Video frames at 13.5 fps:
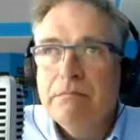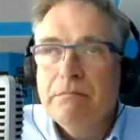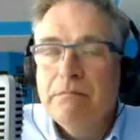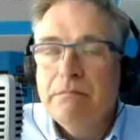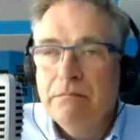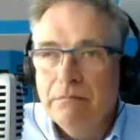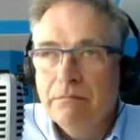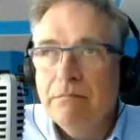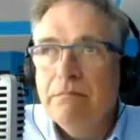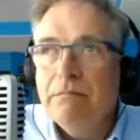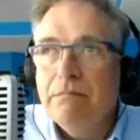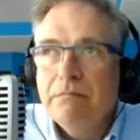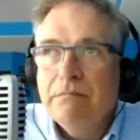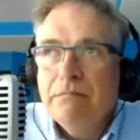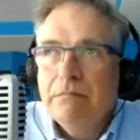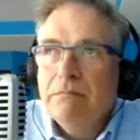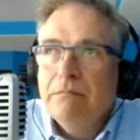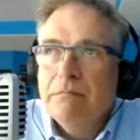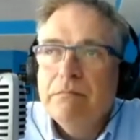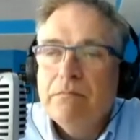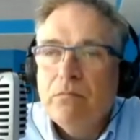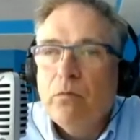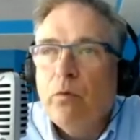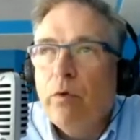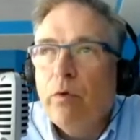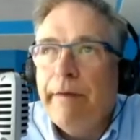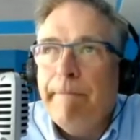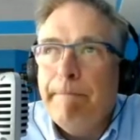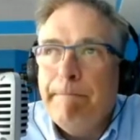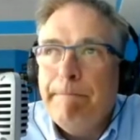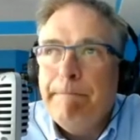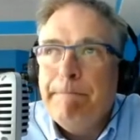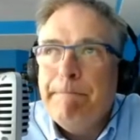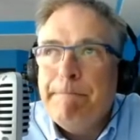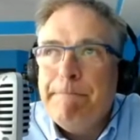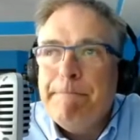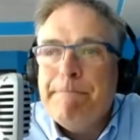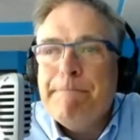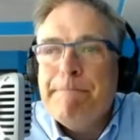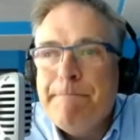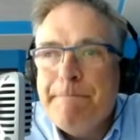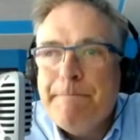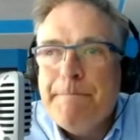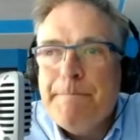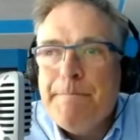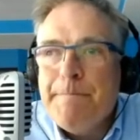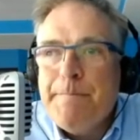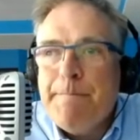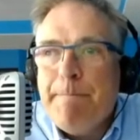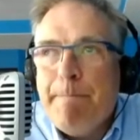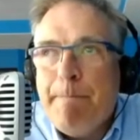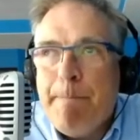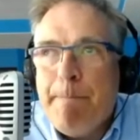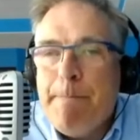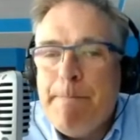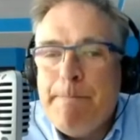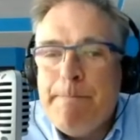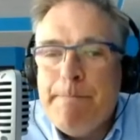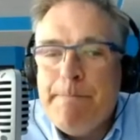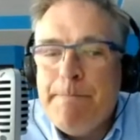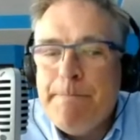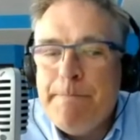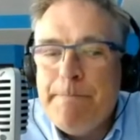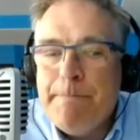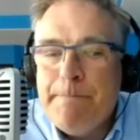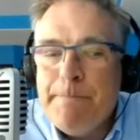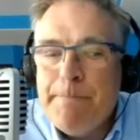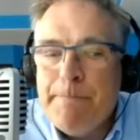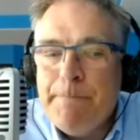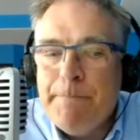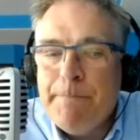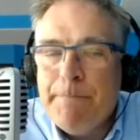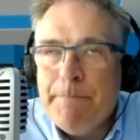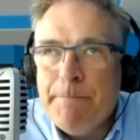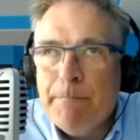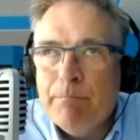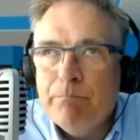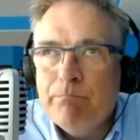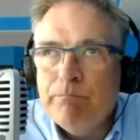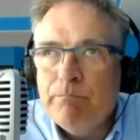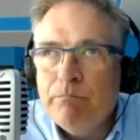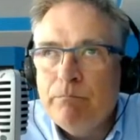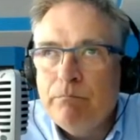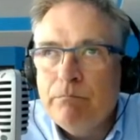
No words are spoken by the person on screen.